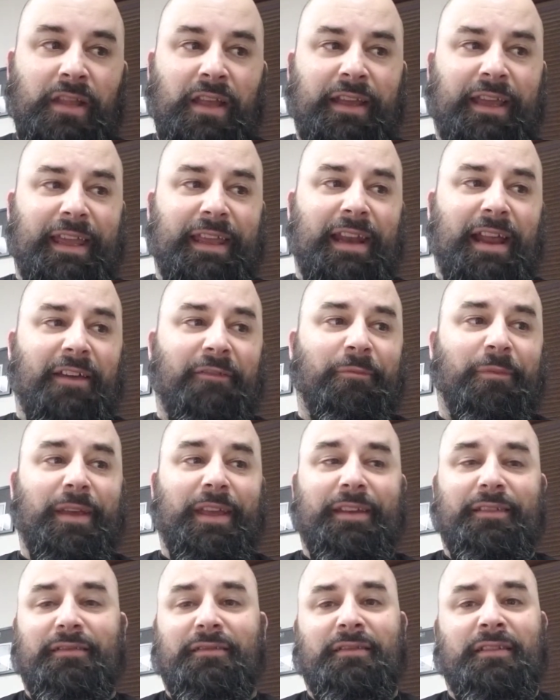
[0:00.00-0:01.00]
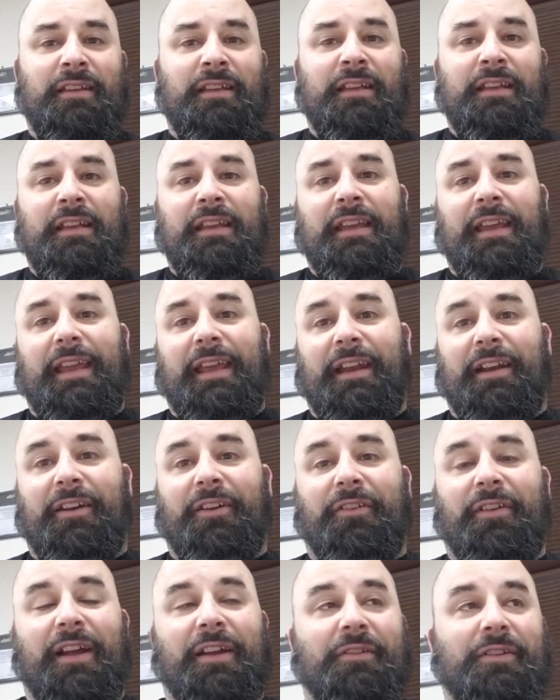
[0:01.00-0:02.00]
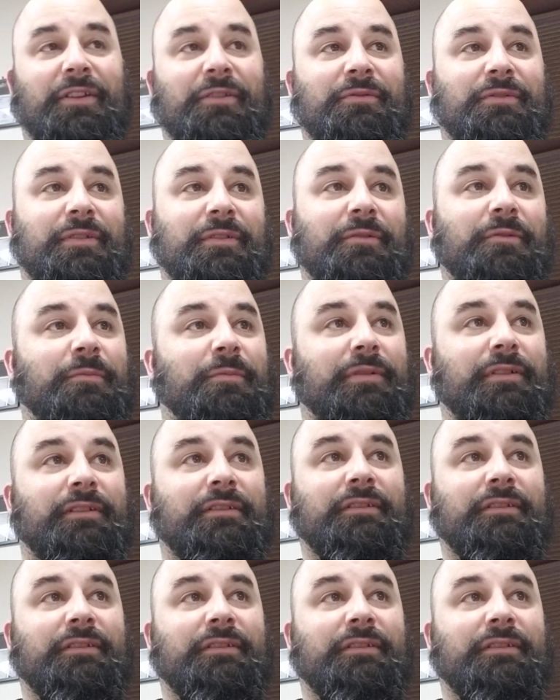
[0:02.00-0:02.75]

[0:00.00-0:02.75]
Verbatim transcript: again, I've been in and around YouTube.